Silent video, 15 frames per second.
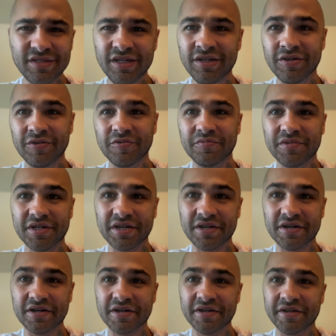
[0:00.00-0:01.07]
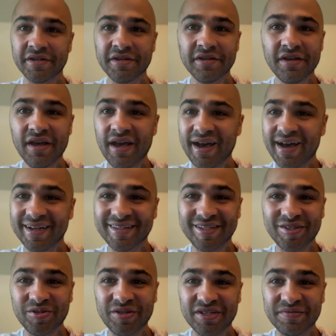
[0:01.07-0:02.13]
Oh my God. I
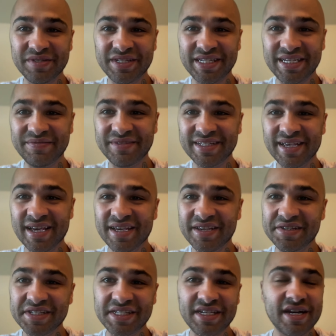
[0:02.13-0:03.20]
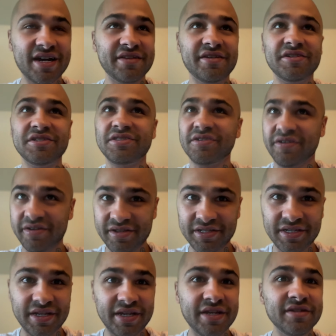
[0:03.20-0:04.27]
tell you, them CBDCs, you see how they're starting
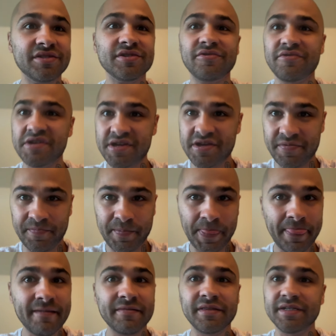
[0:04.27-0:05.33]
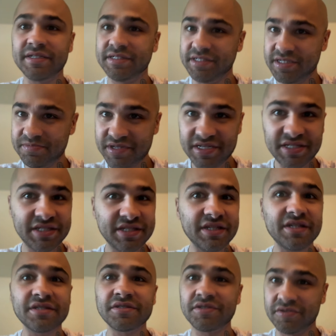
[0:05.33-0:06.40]
to integrate the
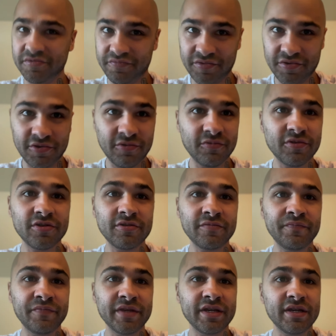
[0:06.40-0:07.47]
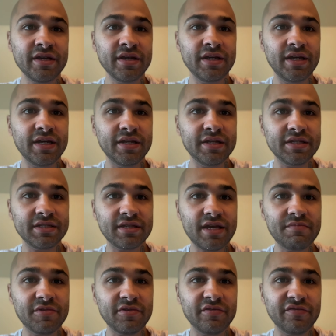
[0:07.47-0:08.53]
CBDCs into the real world? In a
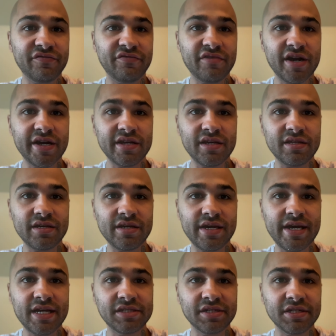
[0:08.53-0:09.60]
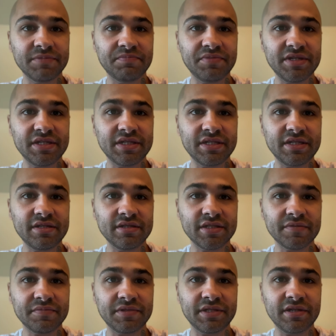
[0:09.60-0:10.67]
statement on Friday, the HSBC
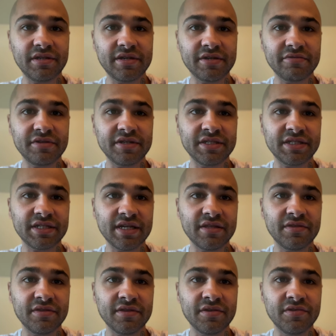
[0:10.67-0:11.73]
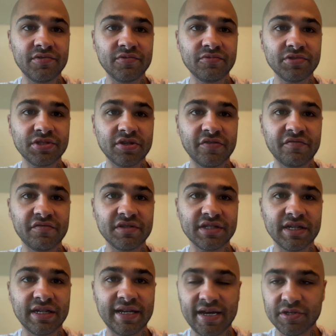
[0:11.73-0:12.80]
subsidiary said the new service
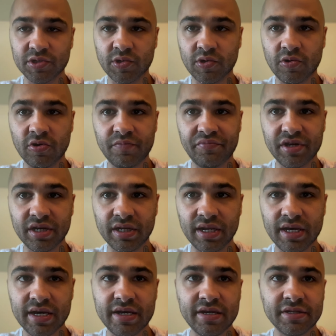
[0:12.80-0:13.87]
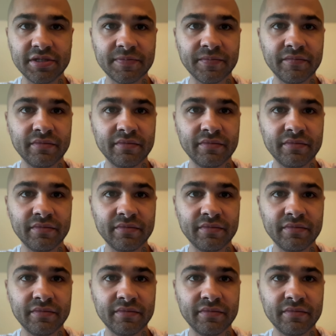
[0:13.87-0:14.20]
allows corporate clients